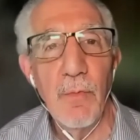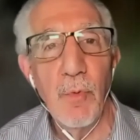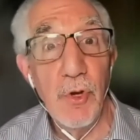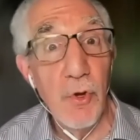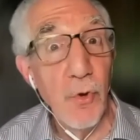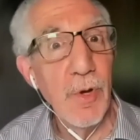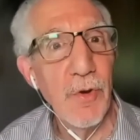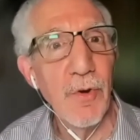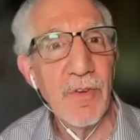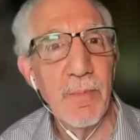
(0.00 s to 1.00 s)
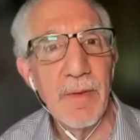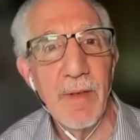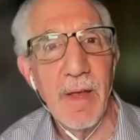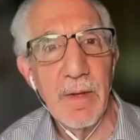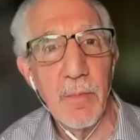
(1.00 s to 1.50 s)
would you at your
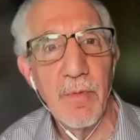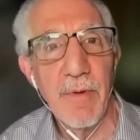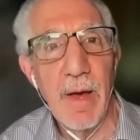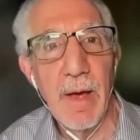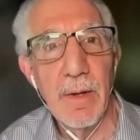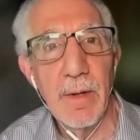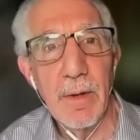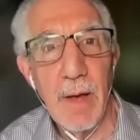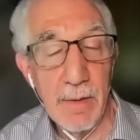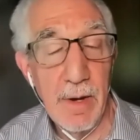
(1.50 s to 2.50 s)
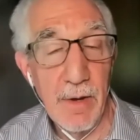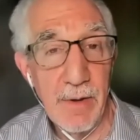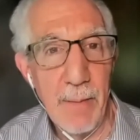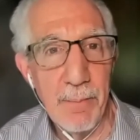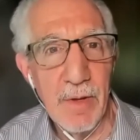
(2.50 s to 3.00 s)
expense like to provide cocktail
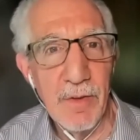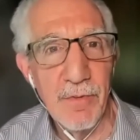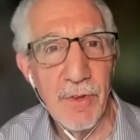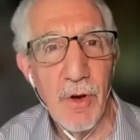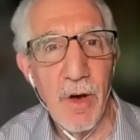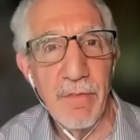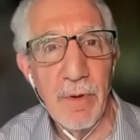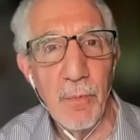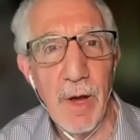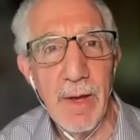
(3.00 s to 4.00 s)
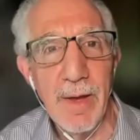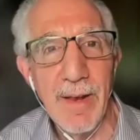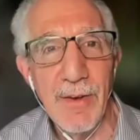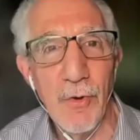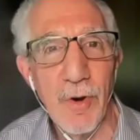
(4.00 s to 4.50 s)
napkins for the coffee break
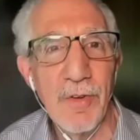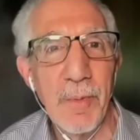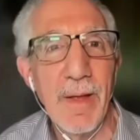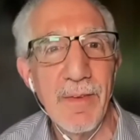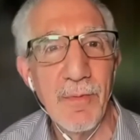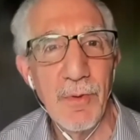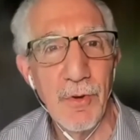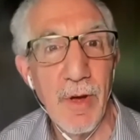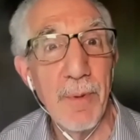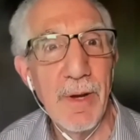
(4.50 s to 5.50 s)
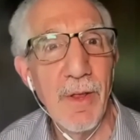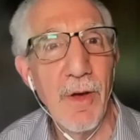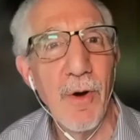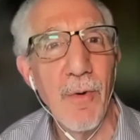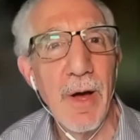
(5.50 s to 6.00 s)
at your expense with your company
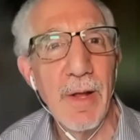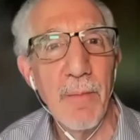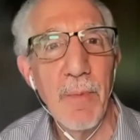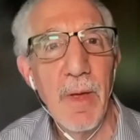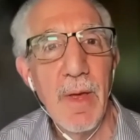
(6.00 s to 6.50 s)
logo on them?